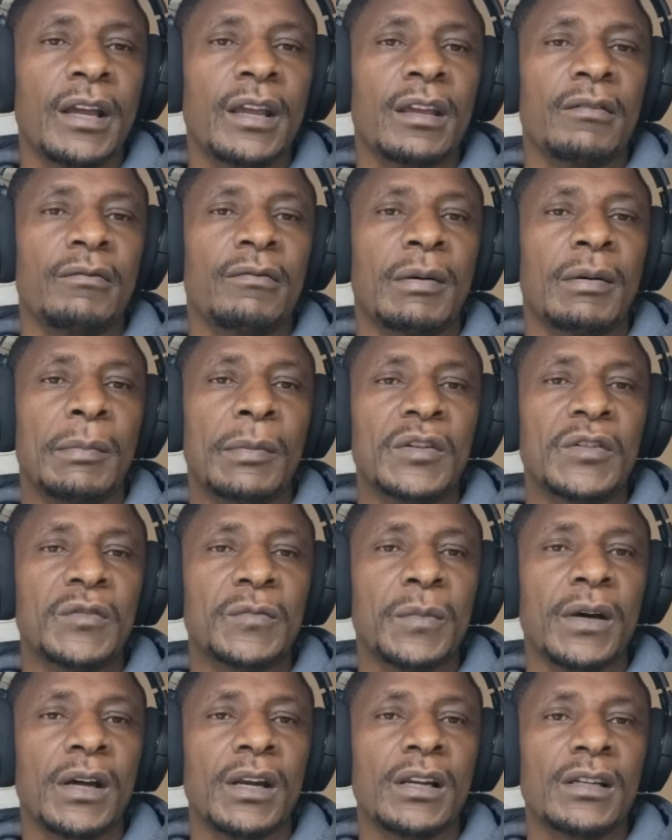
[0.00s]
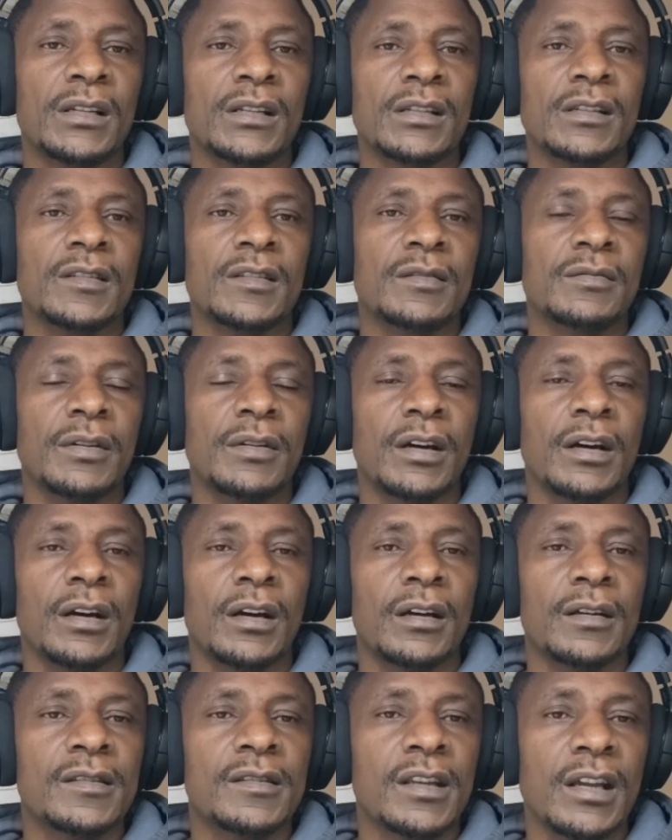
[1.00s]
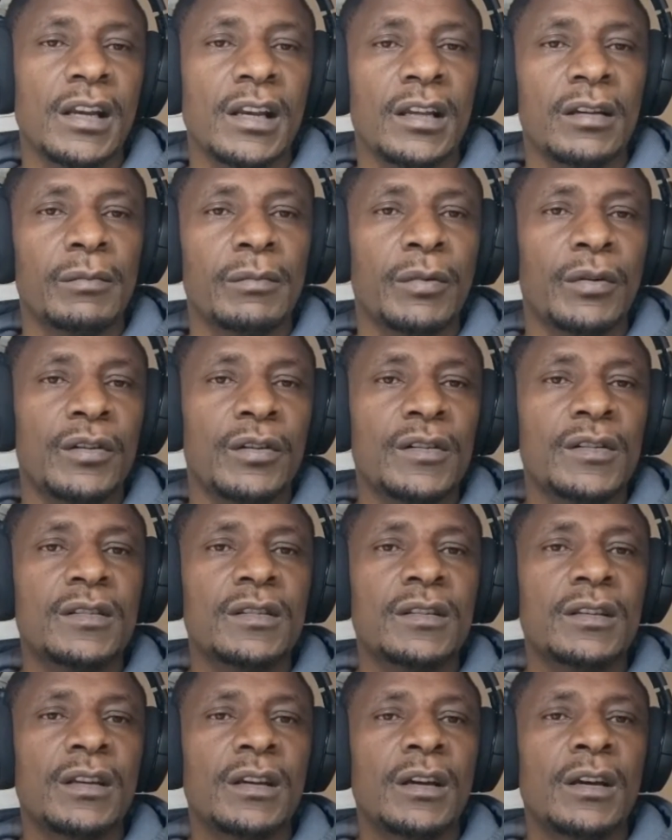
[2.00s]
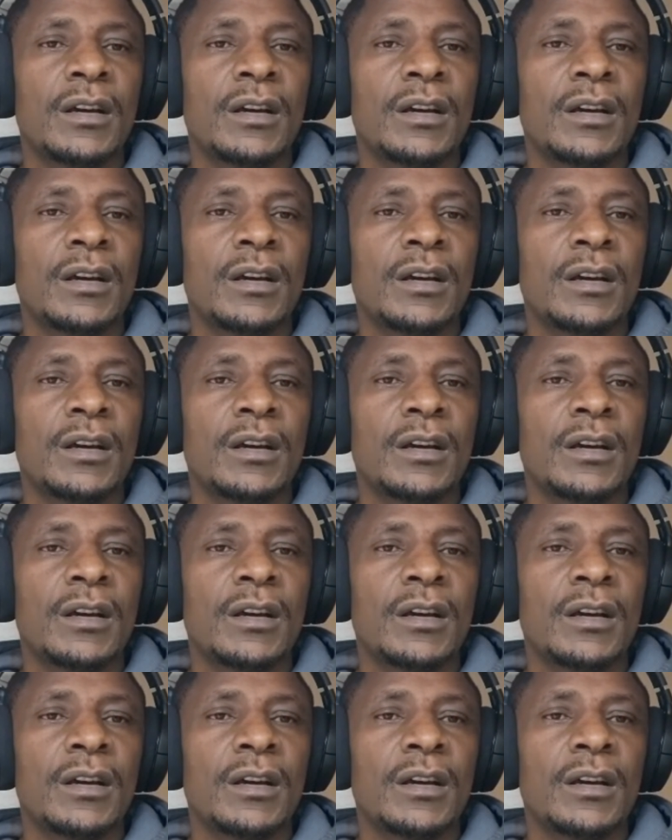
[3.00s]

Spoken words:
If a municipality is selling bonds,